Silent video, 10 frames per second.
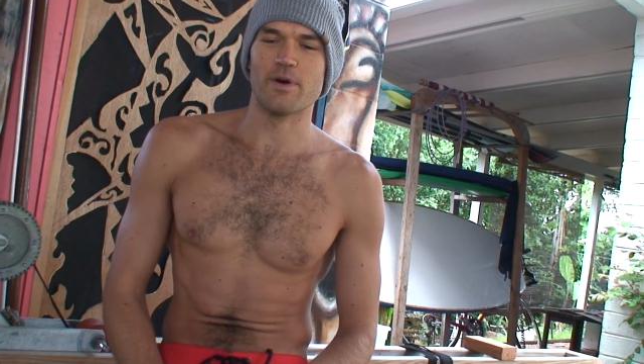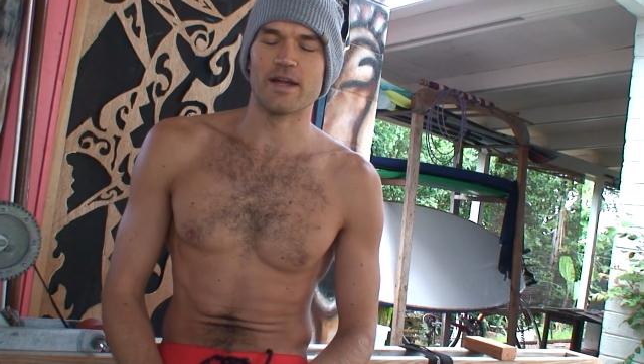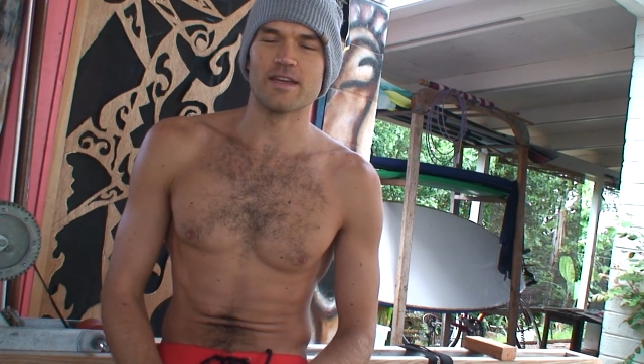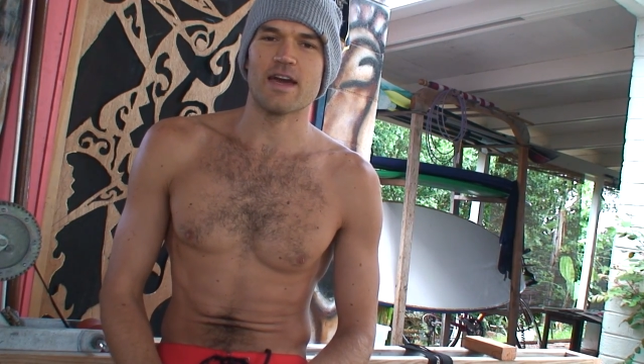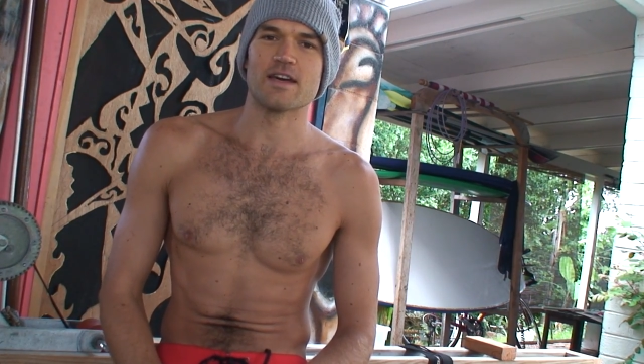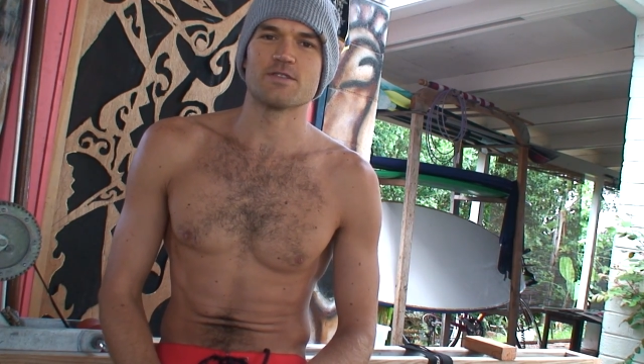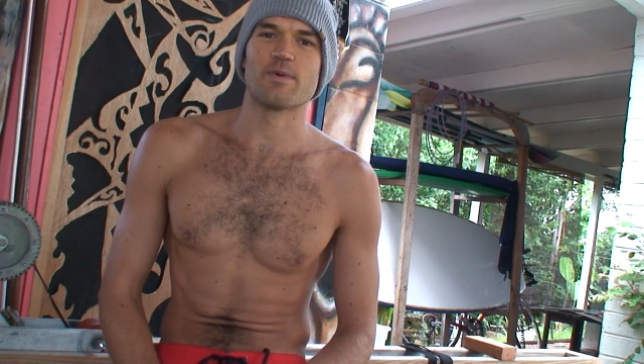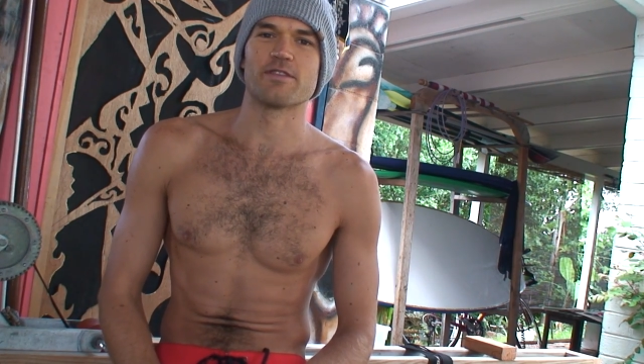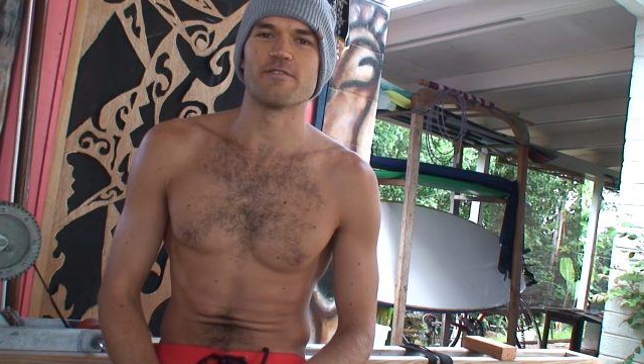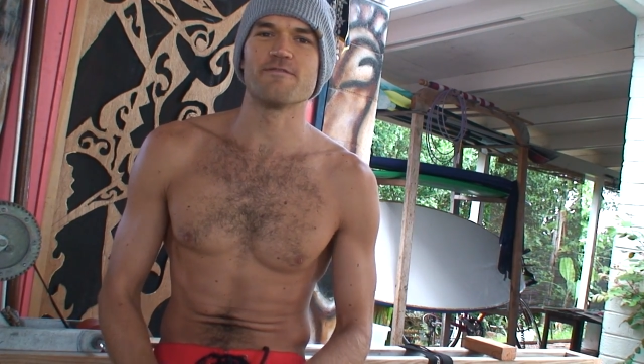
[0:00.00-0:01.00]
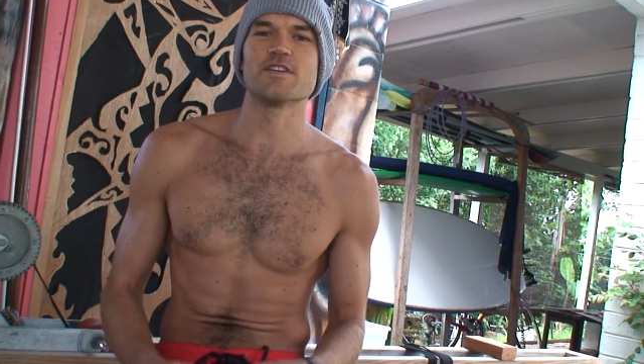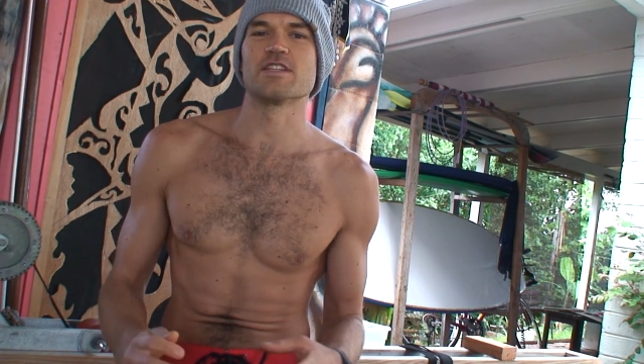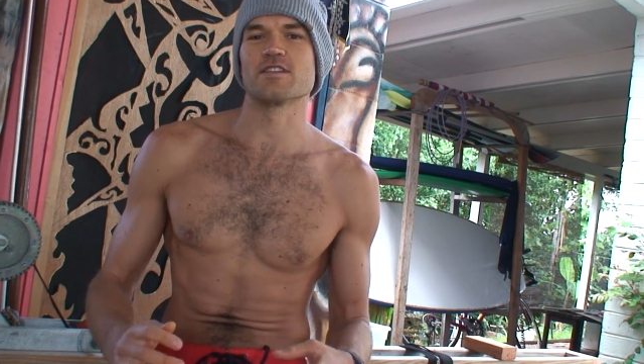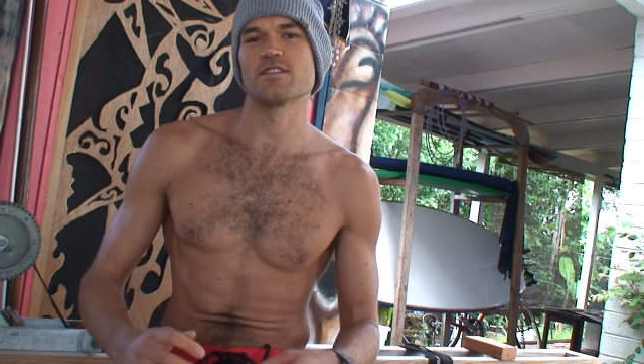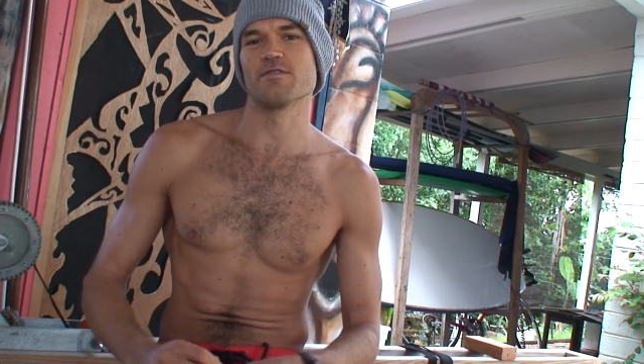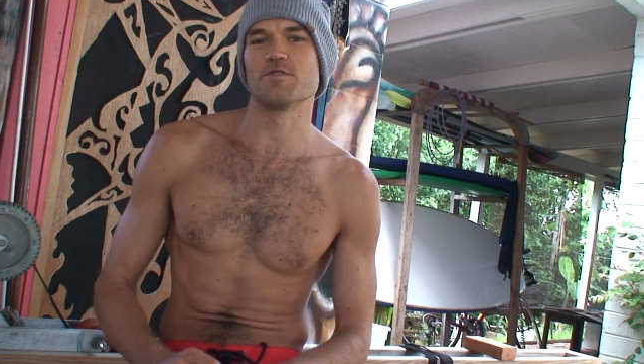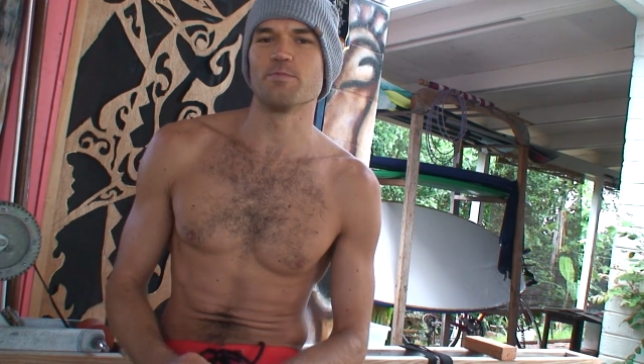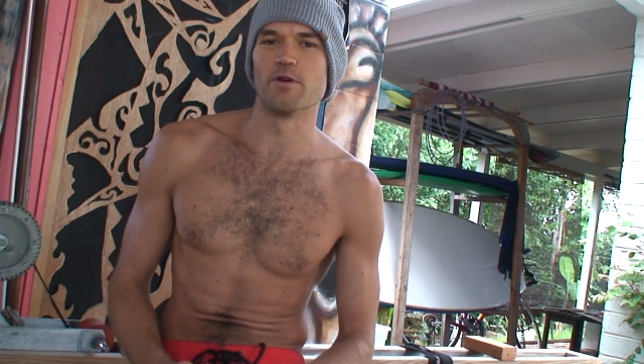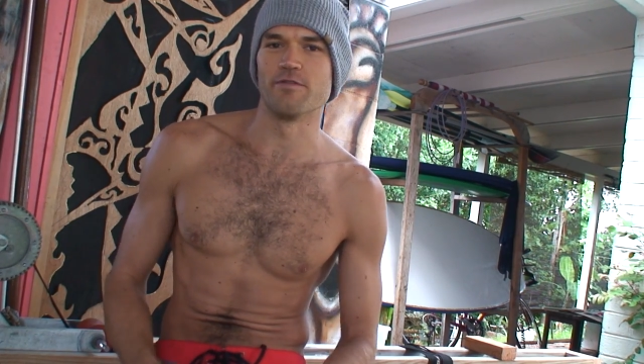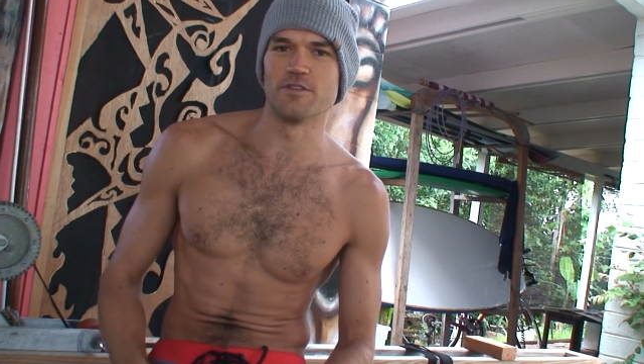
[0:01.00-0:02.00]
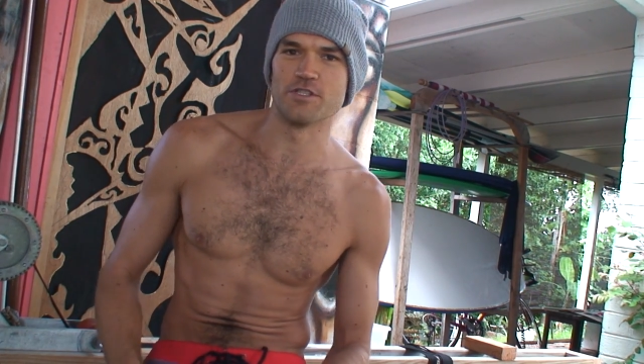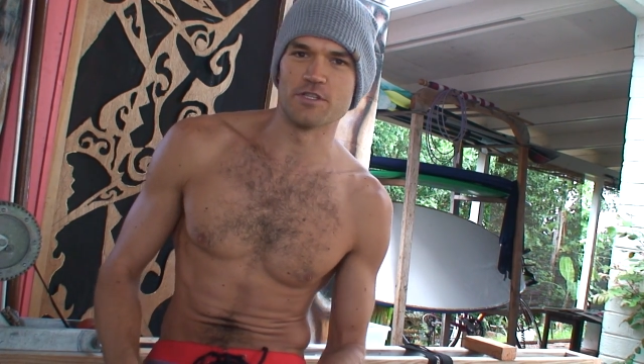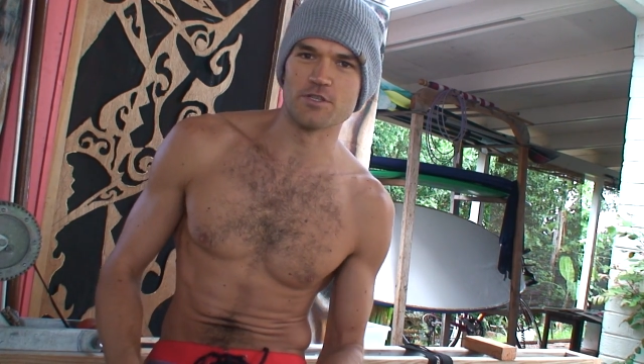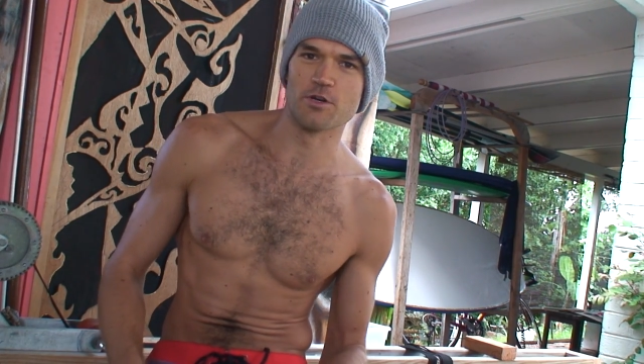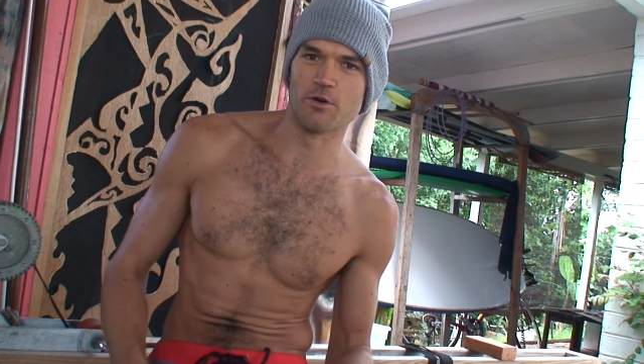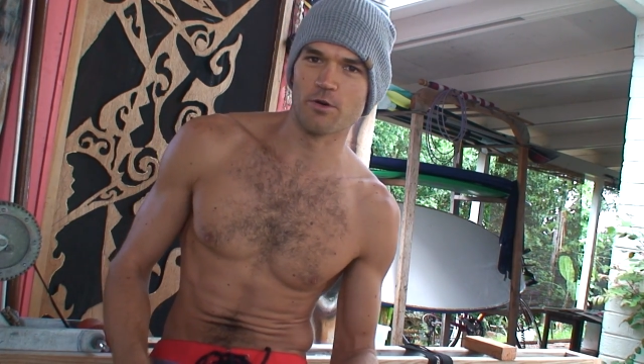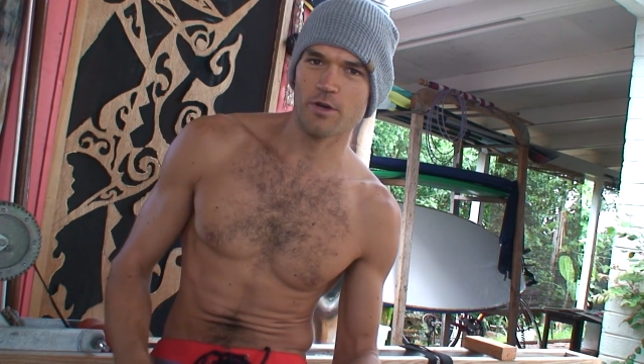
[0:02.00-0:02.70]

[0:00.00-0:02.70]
podcasts about the physics of spearfishing, so